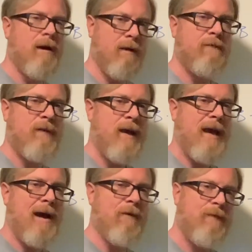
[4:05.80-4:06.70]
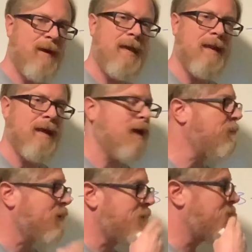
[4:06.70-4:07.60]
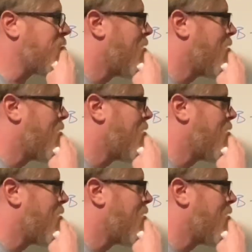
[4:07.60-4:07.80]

of how thinking happens.